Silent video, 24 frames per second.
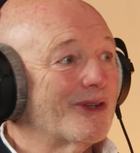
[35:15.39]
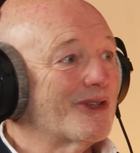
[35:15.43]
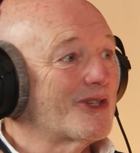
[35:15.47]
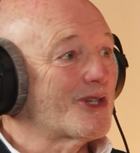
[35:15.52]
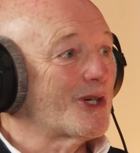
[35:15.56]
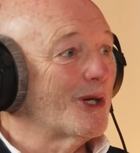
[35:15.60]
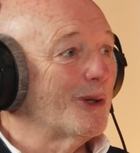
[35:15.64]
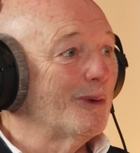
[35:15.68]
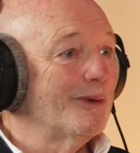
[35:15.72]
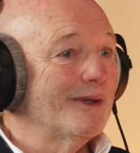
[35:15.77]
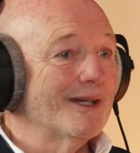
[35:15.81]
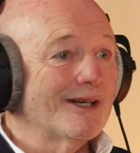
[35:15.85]

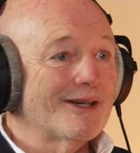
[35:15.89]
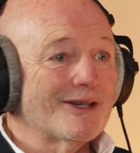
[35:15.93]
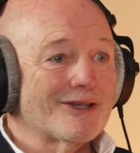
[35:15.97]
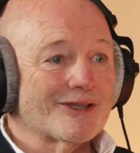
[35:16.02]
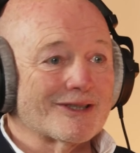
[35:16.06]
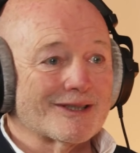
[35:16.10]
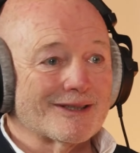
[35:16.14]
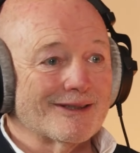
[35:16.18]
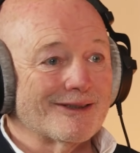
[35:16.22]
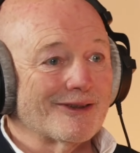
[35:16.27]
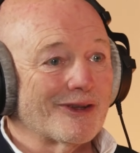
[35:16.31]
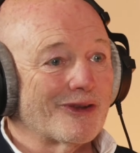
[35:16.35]
2
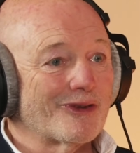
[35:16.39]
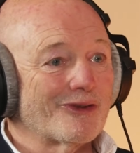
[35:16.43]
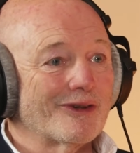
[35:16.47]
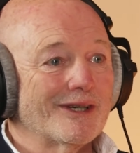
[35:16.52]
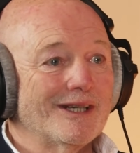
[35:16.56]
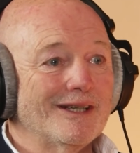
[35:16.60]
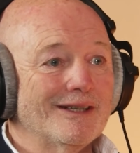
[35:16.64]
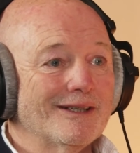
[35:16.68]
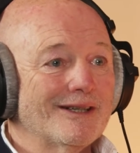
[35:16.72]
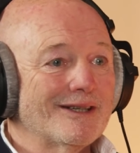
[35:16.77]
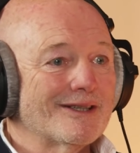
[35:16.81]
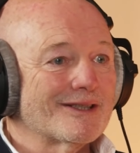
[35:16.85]
years or
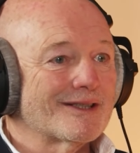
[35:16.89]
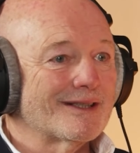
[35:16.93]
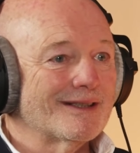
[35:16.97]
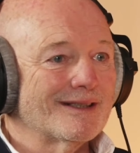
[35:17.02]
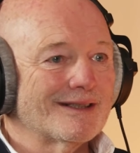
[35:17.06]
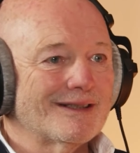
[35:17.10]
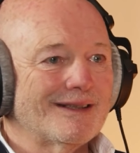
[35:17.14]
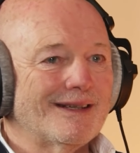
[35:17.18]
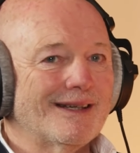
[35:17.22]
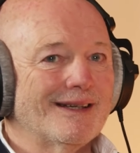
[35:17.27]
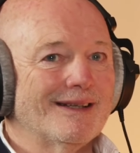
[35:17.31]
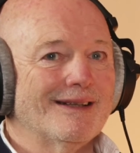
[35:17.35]
3 years, and
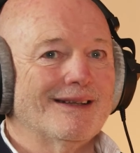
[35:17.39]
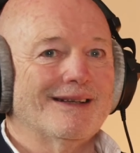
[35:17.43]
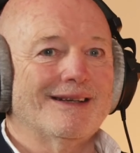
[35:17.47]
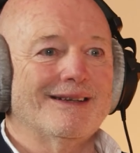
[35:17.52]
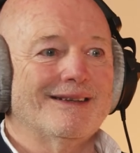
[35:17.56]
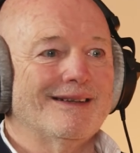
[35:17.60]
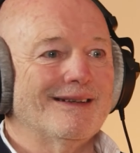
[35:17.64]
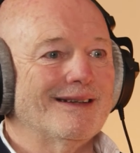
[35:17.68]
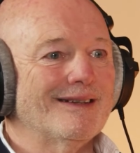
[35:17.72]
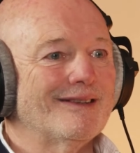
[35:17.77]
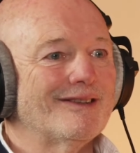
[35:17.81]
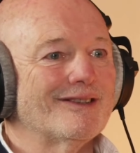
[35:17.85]
it's like,
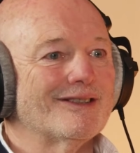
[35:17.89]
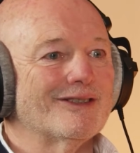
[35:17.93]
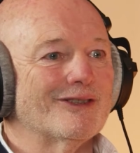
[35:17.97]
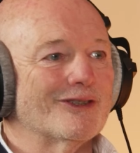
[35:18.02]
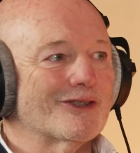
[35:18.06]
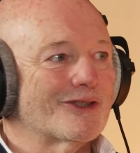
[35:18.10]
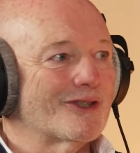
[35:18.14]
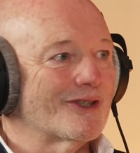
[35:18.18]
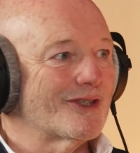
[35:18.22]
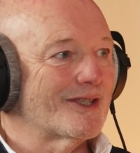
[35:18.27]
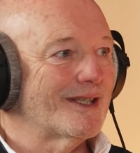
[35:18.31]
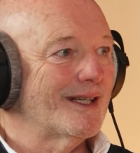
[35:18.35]
this is
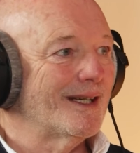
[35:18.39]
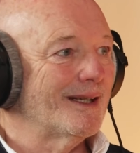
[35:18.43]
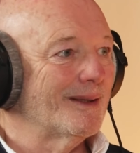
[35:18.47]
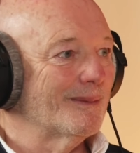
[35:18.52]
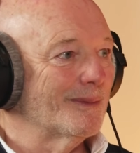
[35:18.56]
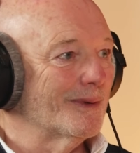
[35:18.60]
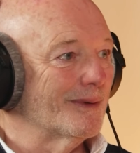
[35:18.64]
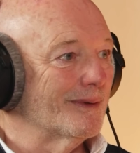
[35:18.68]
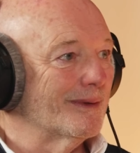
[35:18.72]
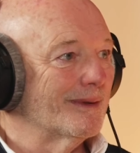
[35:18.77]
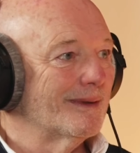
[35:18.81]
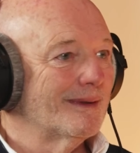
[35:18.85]
not
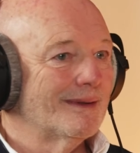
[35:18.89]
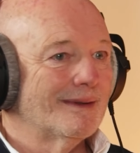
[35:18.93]
sustainable.